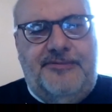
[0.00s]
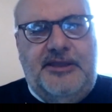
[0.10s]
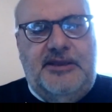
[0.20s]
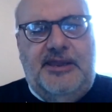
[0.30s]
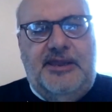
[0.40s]

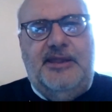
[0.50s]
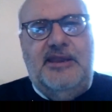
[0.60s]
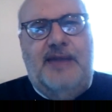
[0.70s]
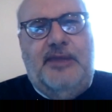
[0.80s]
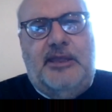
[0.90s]
think this
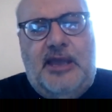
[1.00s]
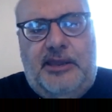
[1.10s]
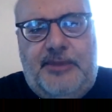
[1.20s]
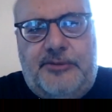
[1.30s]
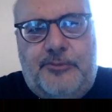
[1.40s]
dynamic
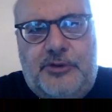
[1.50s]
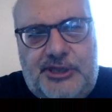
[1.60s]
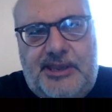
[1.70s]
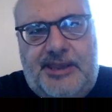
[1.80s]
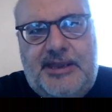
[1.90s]
element, which, as
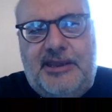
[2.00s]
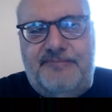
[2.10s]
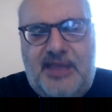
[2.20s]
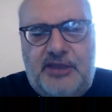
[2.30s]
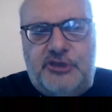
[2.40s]
I said, I
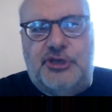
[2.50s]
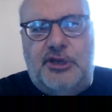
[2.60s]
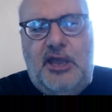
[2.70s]
mentioned,